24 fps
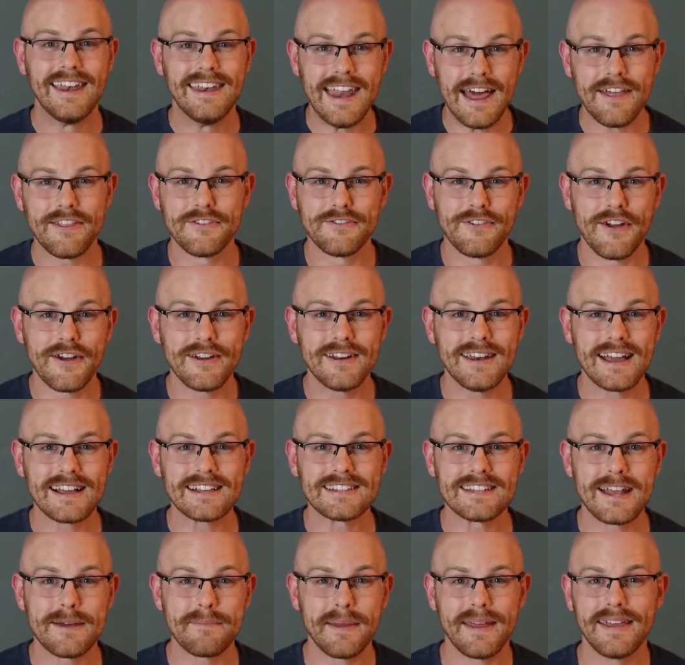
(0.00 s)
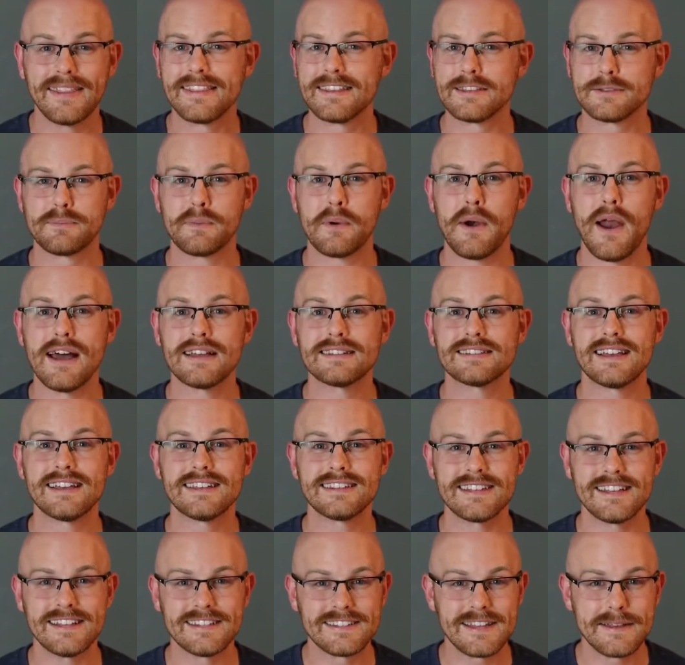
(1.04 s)
Now, the very next step in this
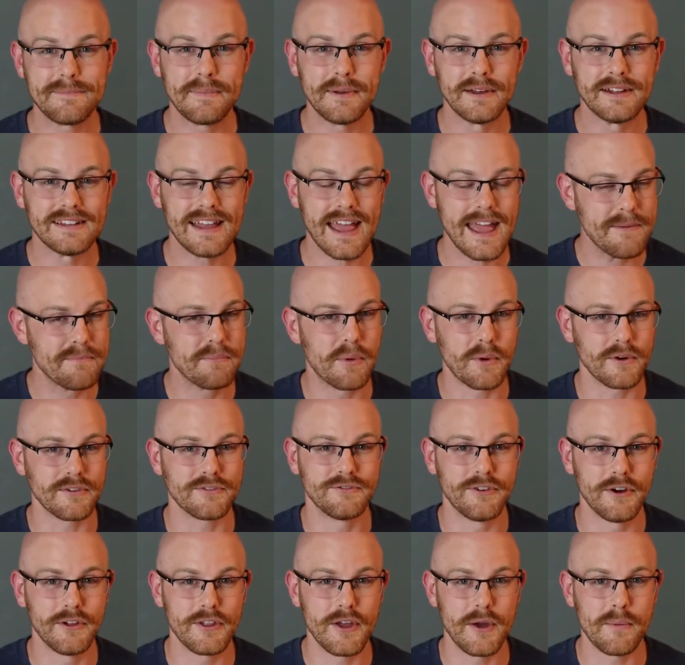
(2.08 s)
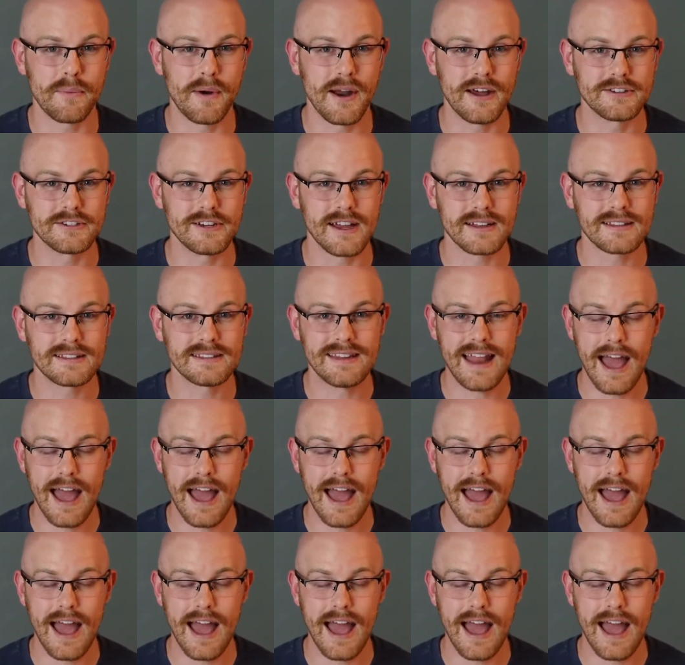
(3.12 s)
process is to build a portfolio project.